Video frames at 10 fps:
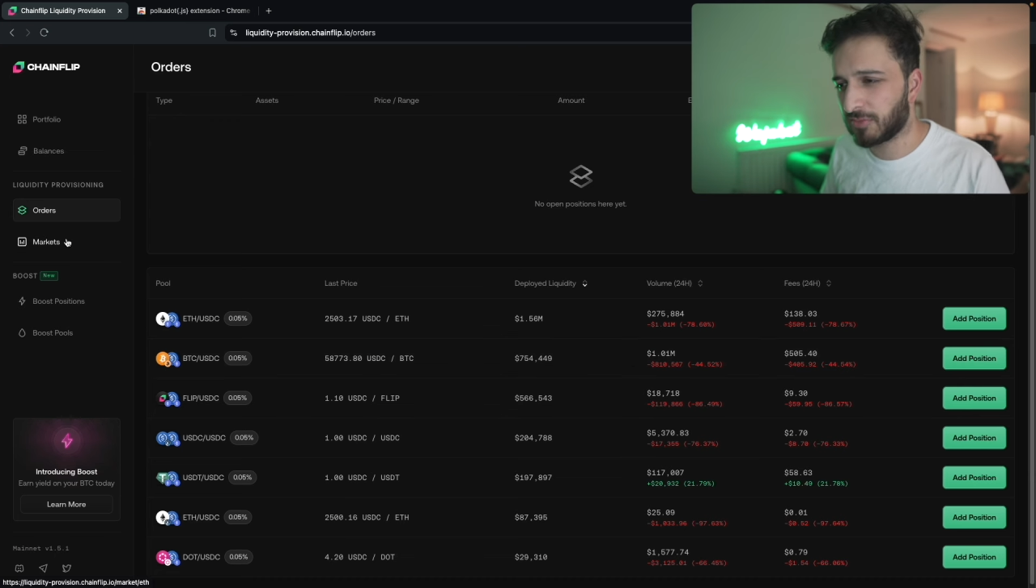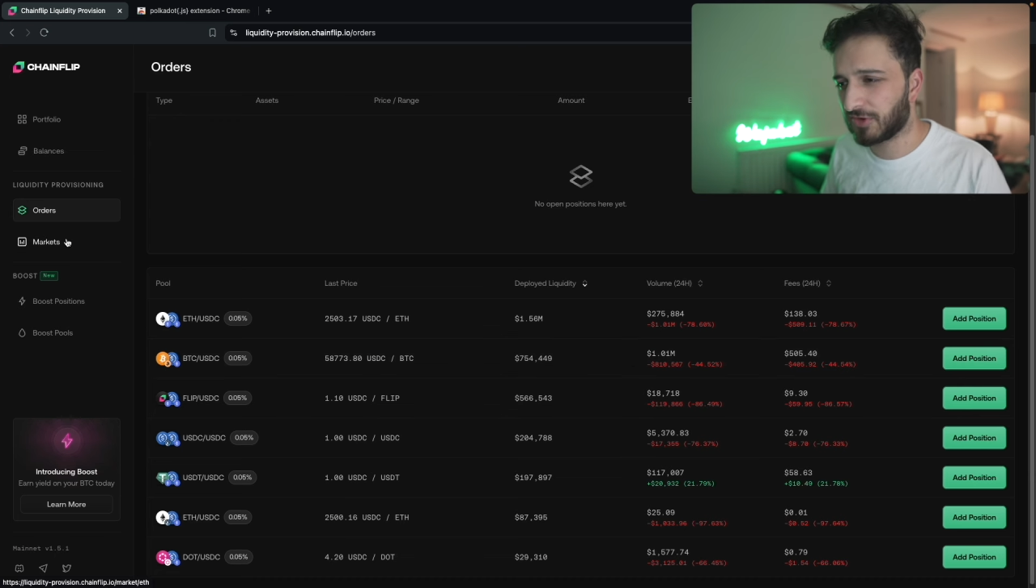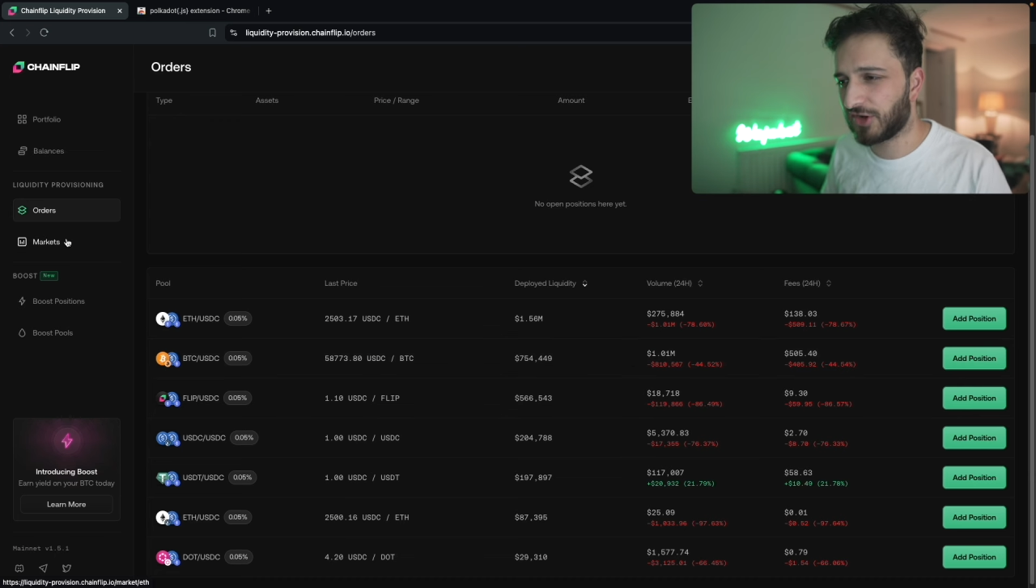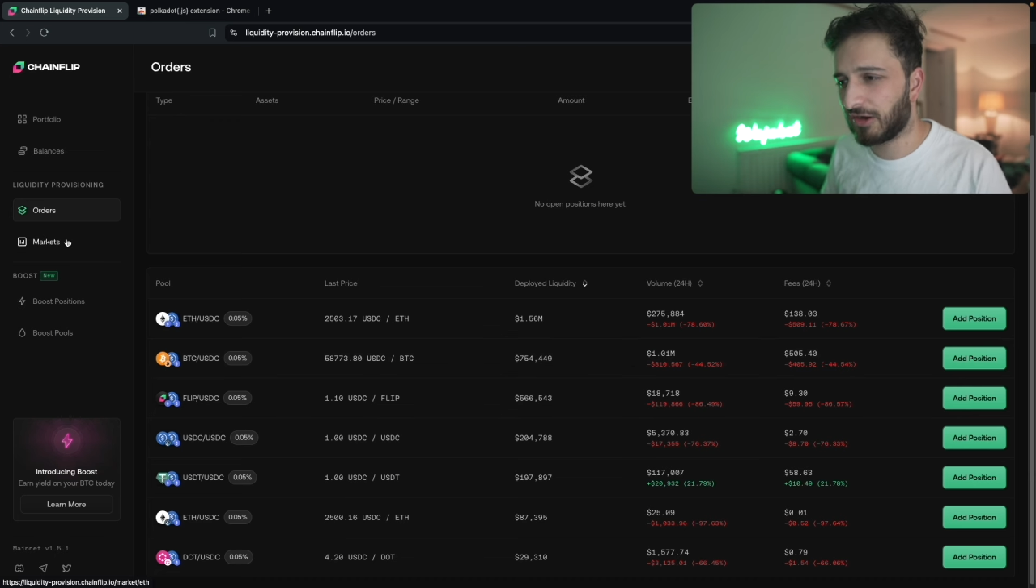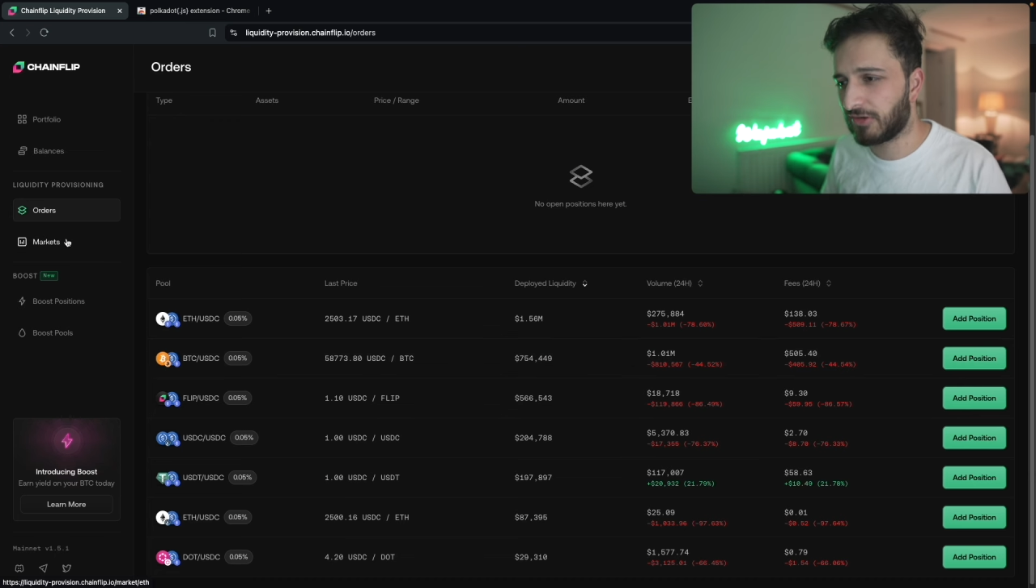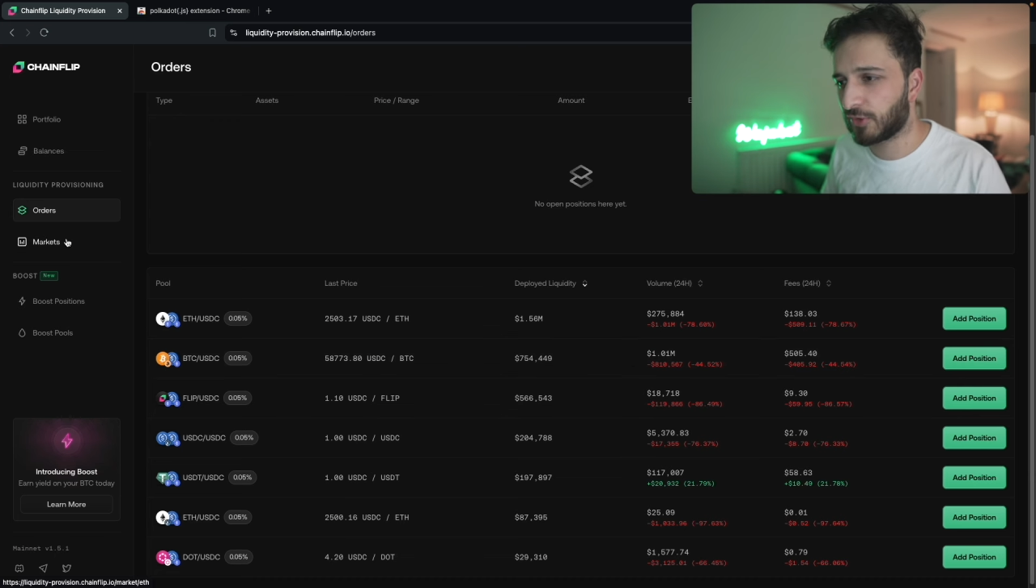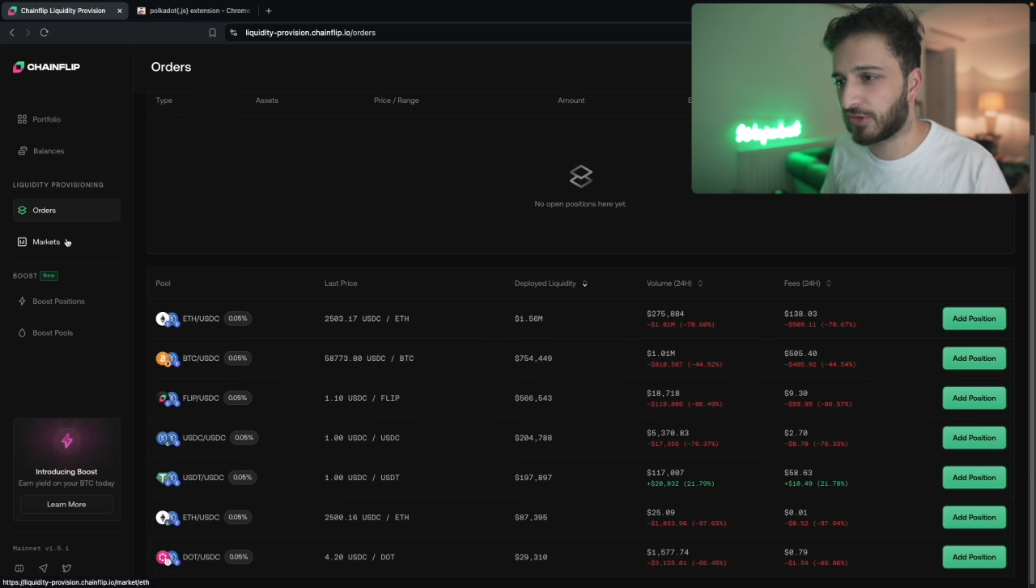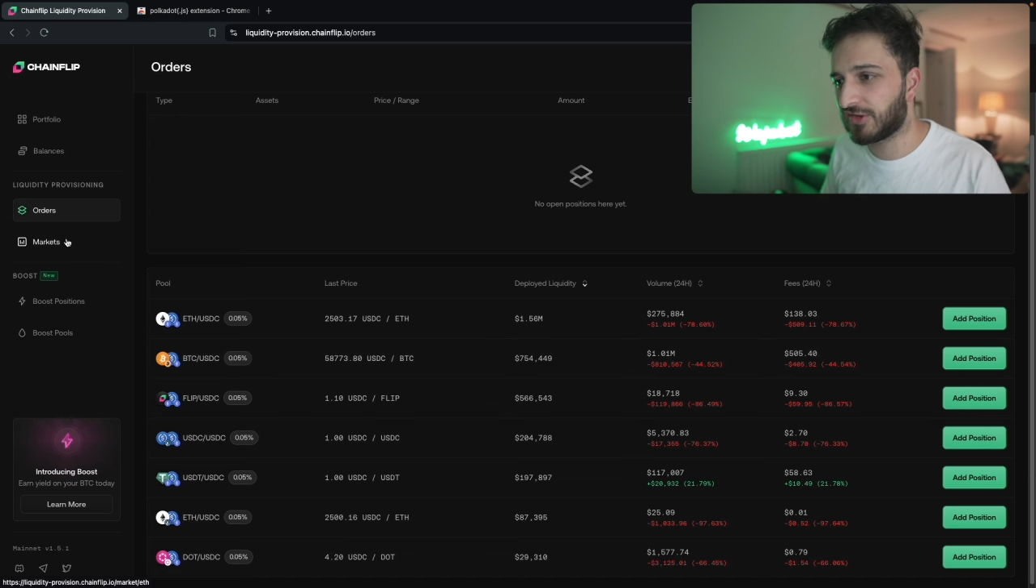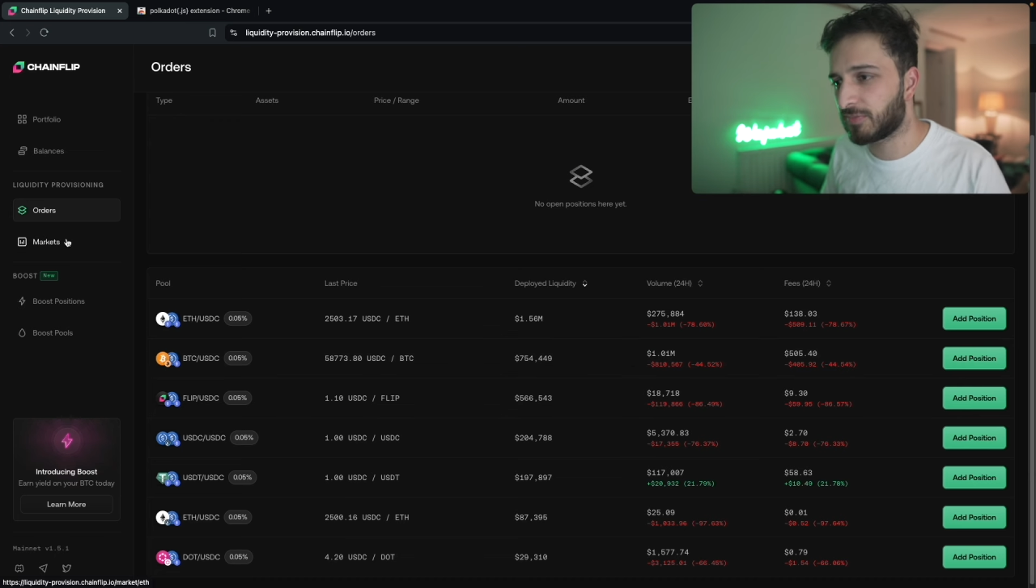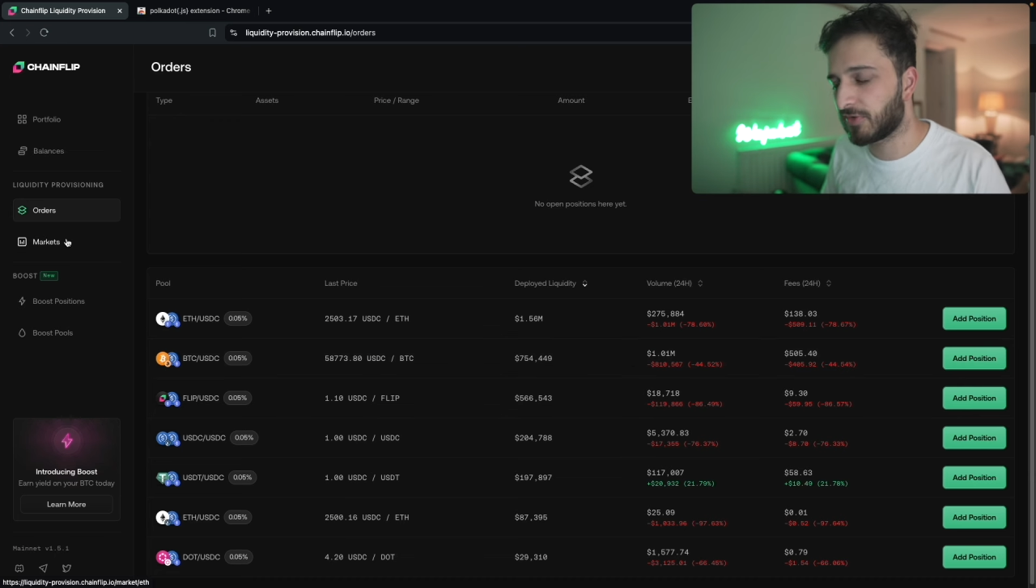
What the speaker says: much how liquidity